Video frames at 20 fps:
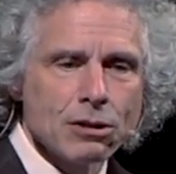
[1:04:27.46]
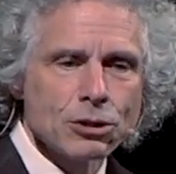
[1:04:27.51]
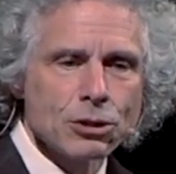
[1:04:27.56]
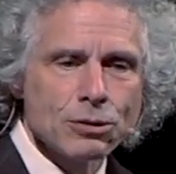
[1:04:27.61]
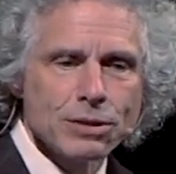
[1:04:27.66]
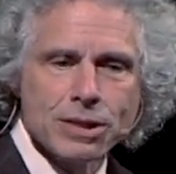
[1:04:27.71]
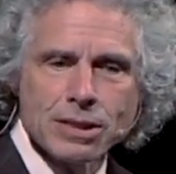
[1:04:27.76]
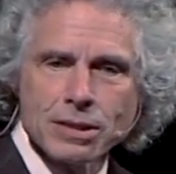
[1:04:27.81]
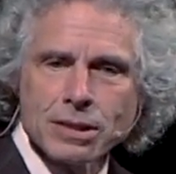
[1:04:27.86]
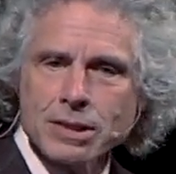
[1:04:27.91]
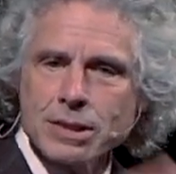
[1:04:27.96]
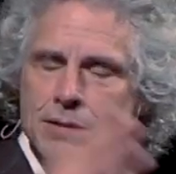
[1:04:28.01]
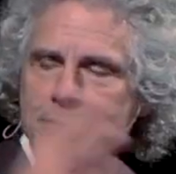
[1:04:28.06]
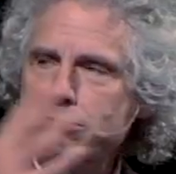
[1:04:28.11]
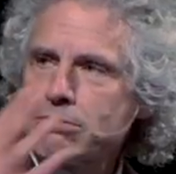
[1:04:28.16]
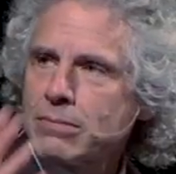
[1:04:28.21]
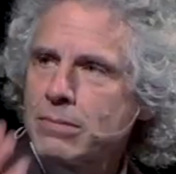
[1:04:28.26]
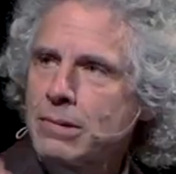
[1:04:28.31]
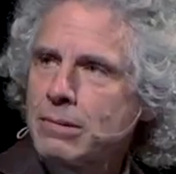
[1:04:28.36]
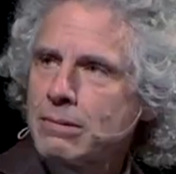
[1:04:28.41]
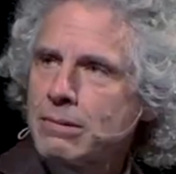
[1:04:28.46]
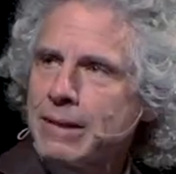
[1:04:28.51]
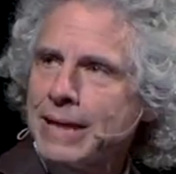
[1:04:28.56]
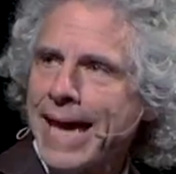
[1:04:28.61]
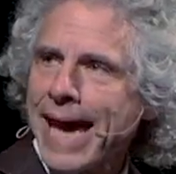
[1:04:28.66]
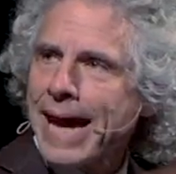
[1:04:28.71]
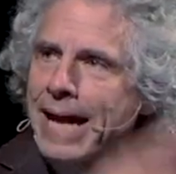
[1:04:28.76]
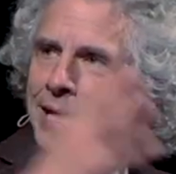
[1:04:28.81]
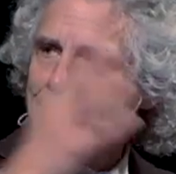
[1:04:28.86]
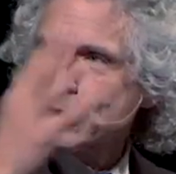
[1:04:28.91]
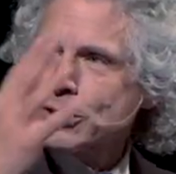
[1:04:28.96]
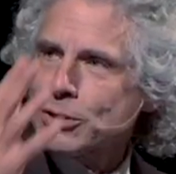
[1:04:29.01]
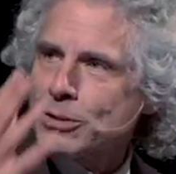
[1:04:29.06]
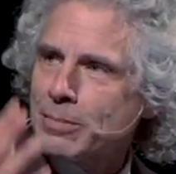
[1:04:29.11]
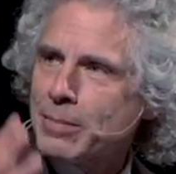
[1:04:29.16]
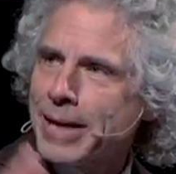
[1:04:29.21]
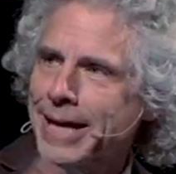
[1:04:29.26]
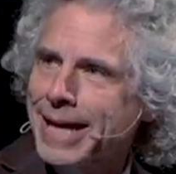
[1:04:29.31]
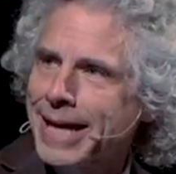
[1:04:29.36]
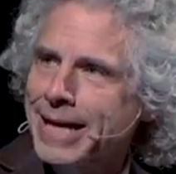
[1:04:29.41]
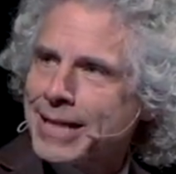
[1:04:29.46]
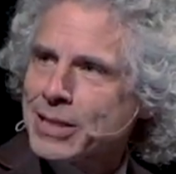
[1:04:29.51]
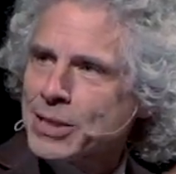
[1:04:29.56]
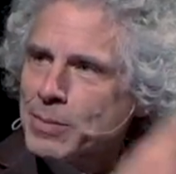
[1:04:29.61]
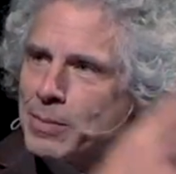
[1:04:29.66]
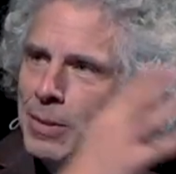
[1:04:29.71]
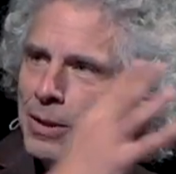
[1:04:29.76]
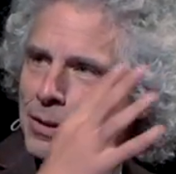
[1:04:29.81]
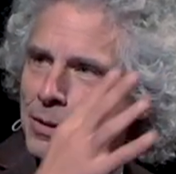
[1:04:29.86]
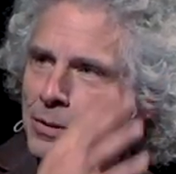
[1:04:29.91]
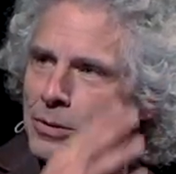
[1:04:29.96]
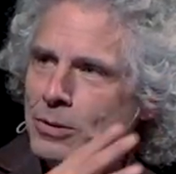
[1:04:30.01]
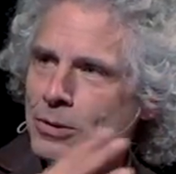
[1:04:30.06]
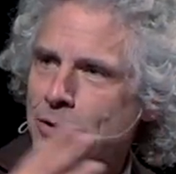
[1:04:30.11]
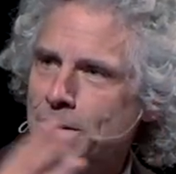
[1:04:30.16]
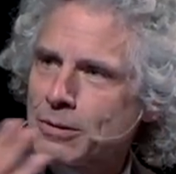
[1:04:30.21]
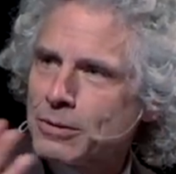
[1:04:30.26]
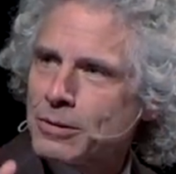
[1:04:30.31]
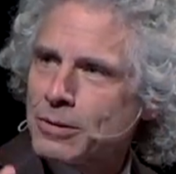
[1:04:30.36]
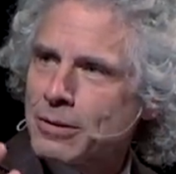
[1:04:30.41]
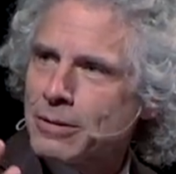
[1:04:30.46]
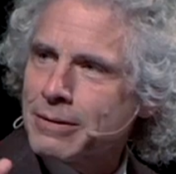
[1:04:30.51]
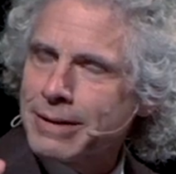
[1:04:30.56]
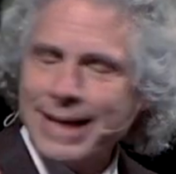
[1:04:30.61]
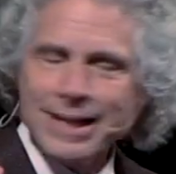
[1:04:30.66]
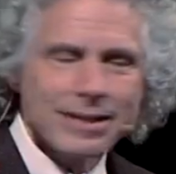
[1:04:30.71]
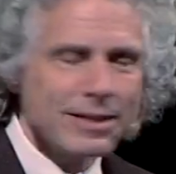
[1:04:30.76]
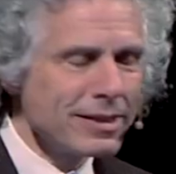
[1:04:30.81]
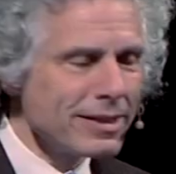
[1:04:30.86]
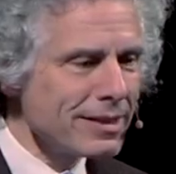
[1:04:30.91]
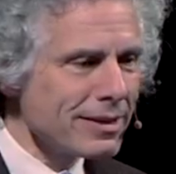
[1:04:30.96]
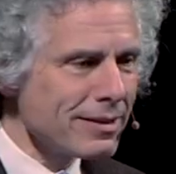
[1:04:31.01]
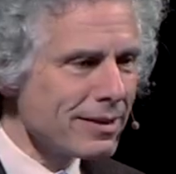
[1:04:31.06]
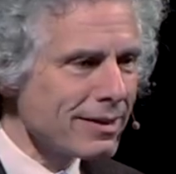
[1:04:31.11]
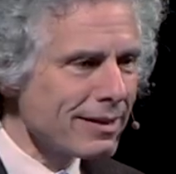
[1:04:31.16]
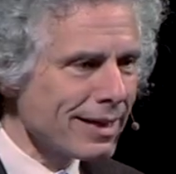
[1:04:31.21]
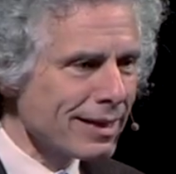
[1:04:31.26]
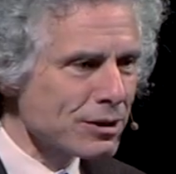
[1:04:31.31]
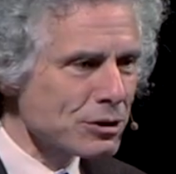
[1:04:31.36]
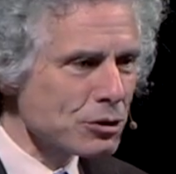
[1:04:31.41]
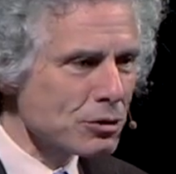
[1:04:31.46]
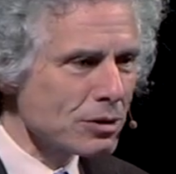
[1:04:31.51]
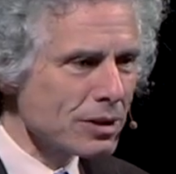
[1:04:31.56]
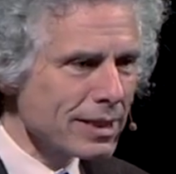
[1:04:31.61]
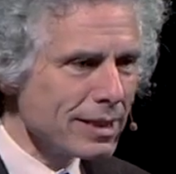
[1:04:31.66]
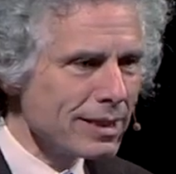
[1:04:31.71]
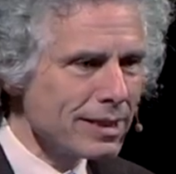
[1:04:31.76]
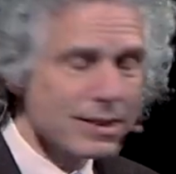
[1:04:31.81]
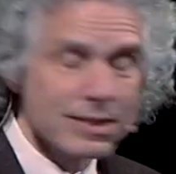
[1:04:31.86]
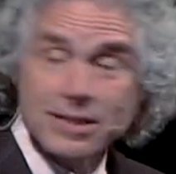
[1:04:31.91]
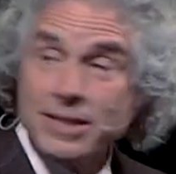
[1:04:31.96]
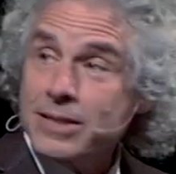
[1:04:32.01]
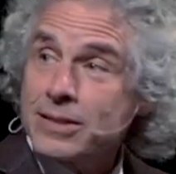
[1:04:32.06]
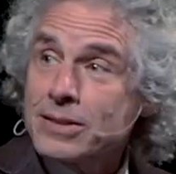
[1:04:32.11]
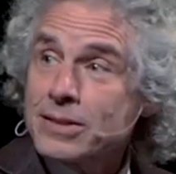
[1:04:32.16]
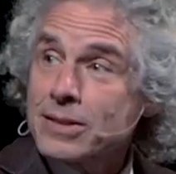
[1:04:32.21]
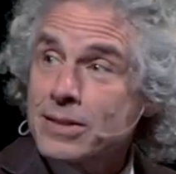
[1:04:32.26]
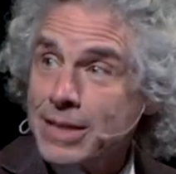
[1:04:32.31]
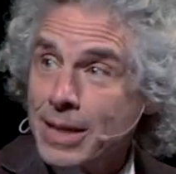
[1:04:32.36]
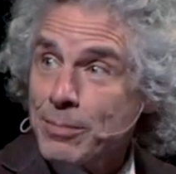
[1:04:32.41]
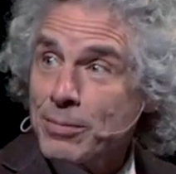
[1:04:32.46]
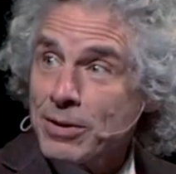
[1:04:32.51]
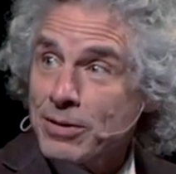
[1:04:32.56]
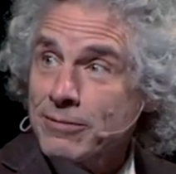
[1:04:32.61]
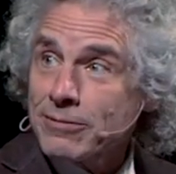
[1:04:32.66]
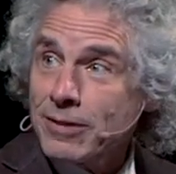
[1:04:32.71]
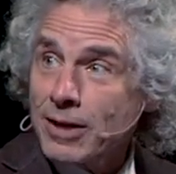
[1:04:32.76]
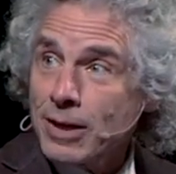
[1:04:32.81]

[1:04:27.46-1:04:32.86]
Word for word: culture isn't this gas or miasma or, mm-hmm. or entity that actually exists separate